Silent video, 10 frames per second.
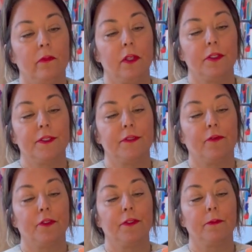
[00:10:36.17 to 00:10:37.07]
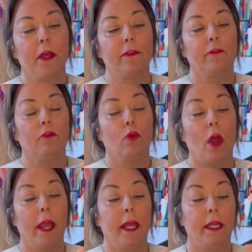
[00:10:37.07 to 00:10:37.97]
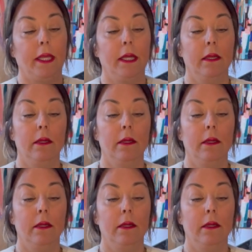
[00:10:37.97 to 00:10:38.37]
just for some nice variety.